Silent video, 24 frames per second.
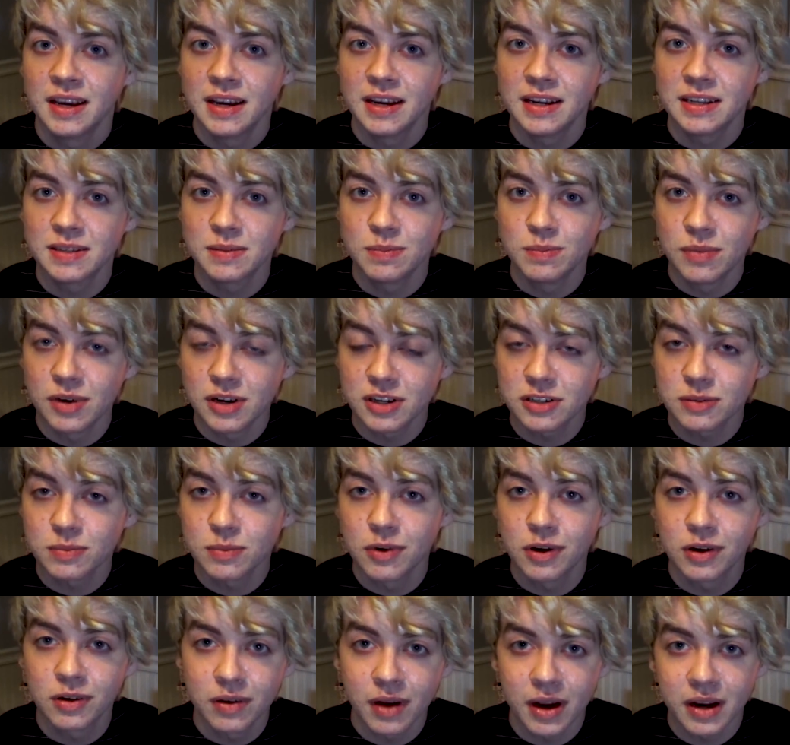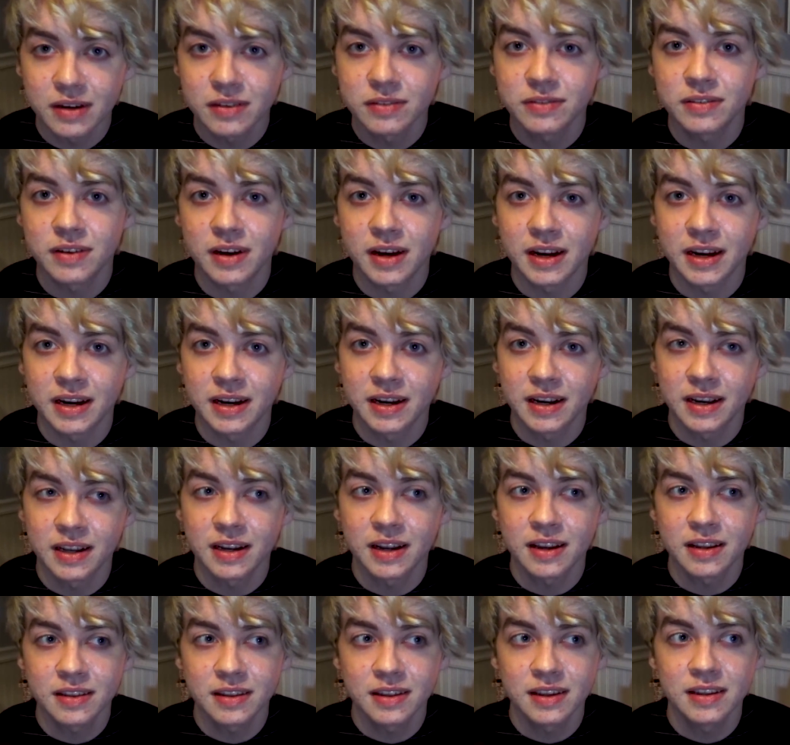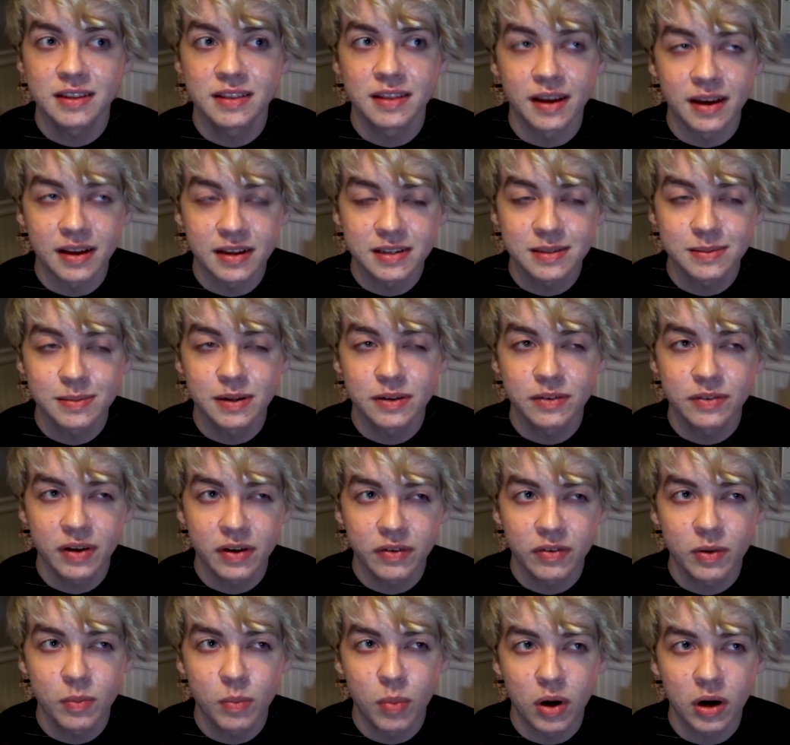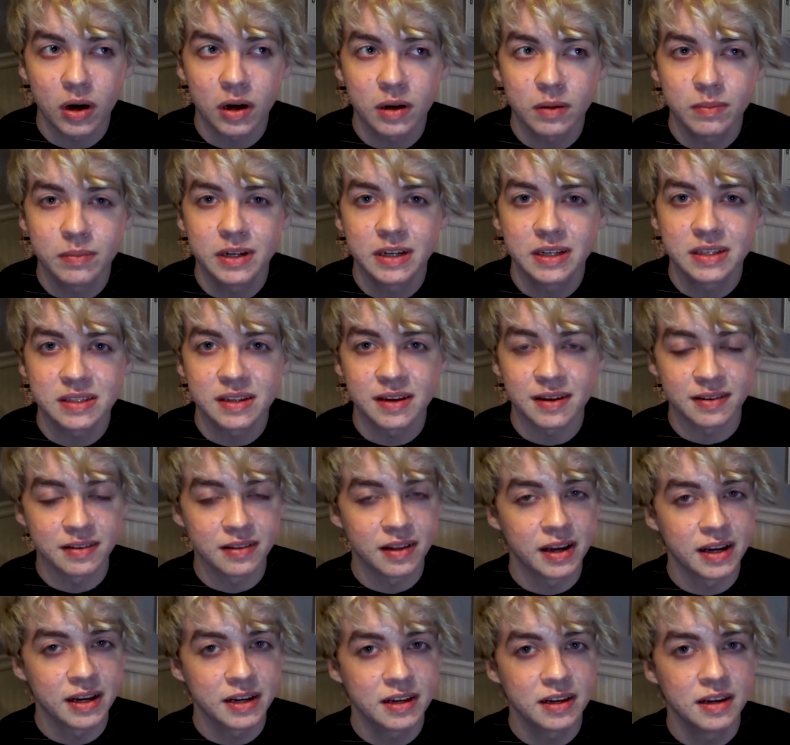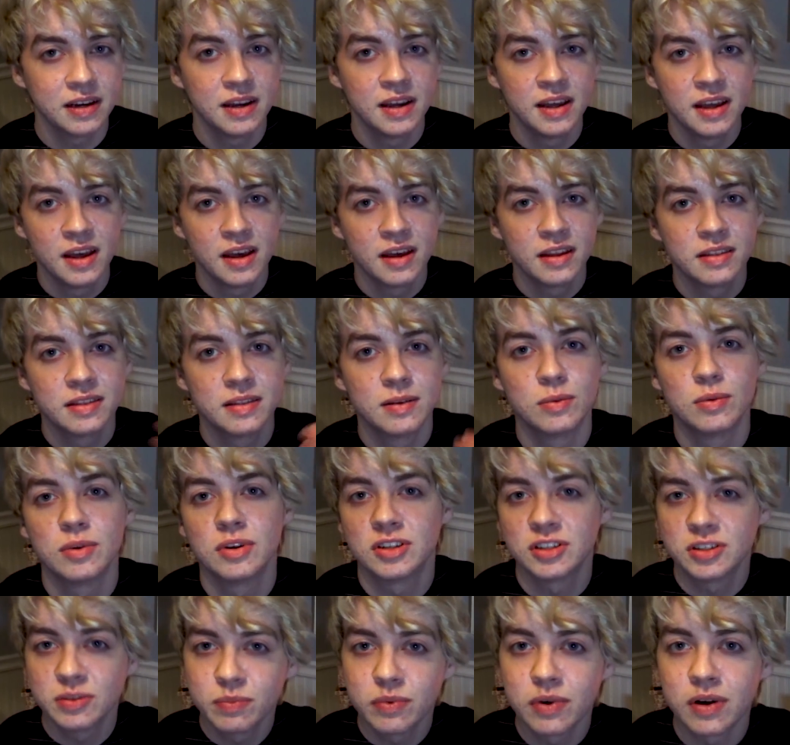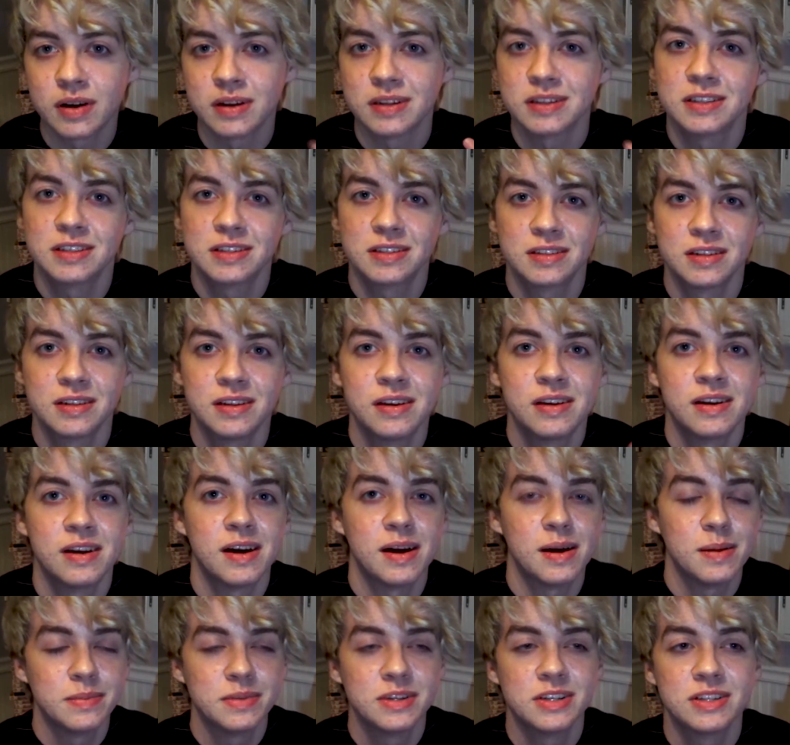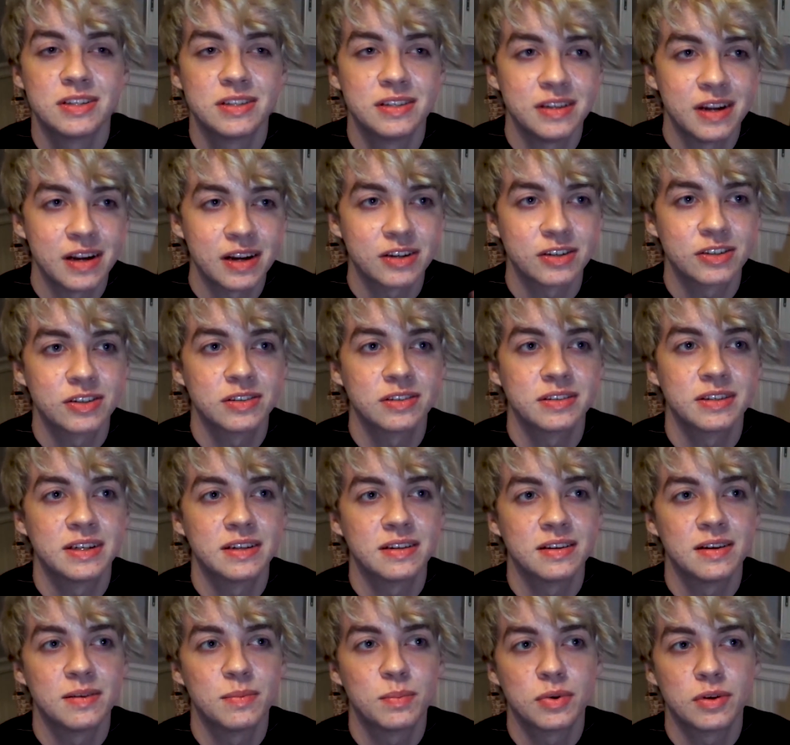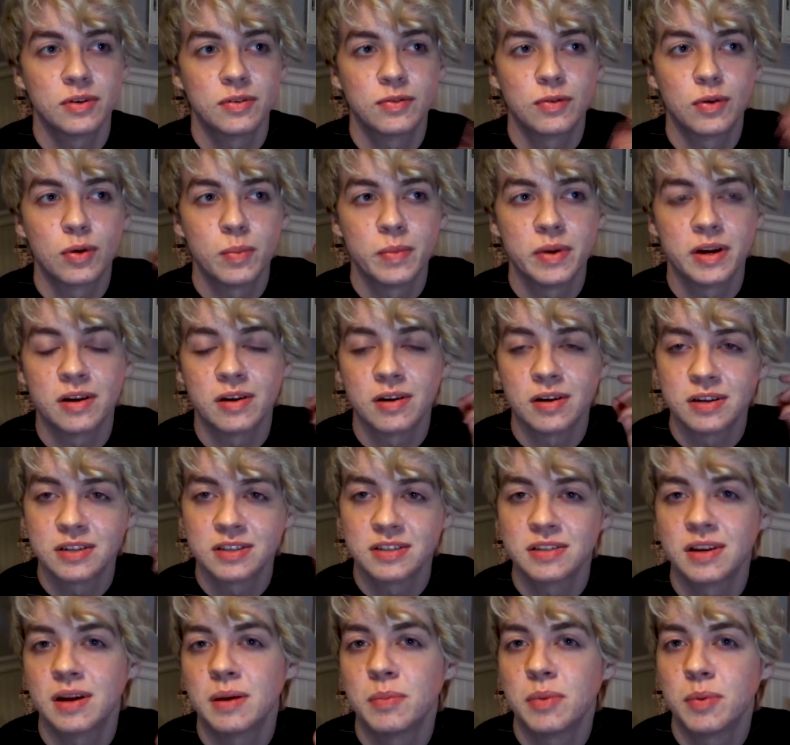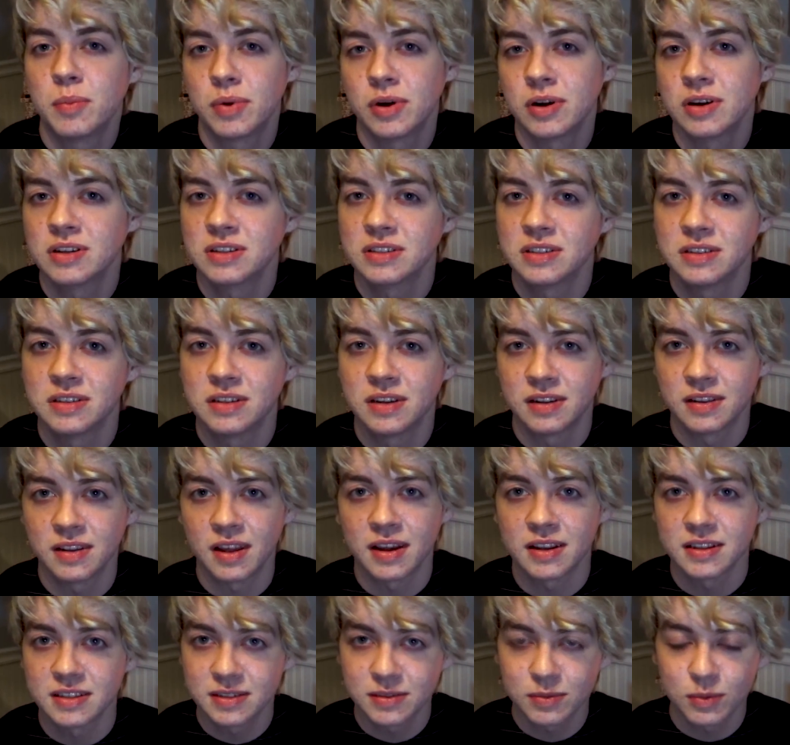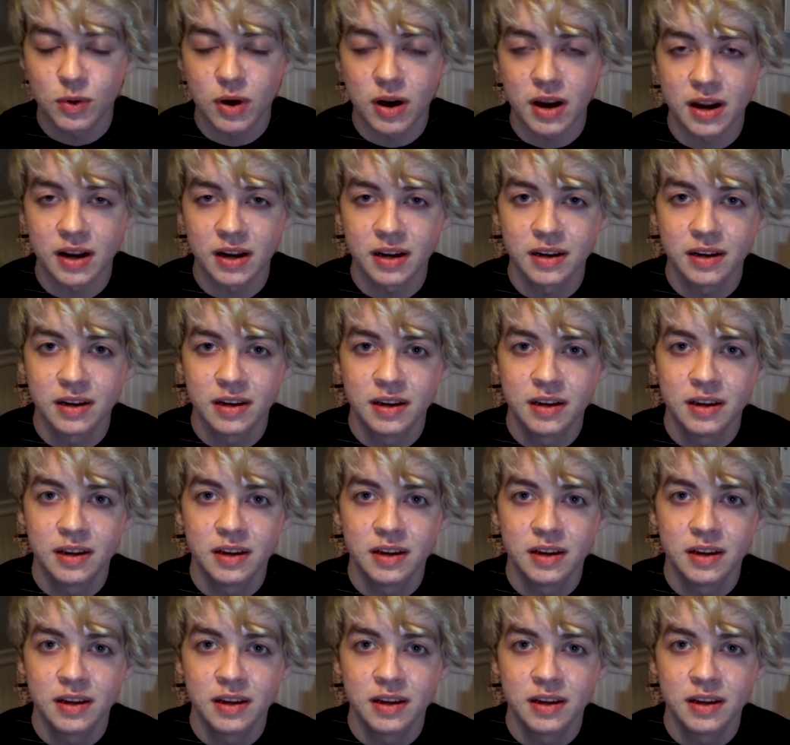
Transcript: It's much more gratifying and I think that's my favorite part because I like the response. I'm just naturally a performing arts type of person and that's why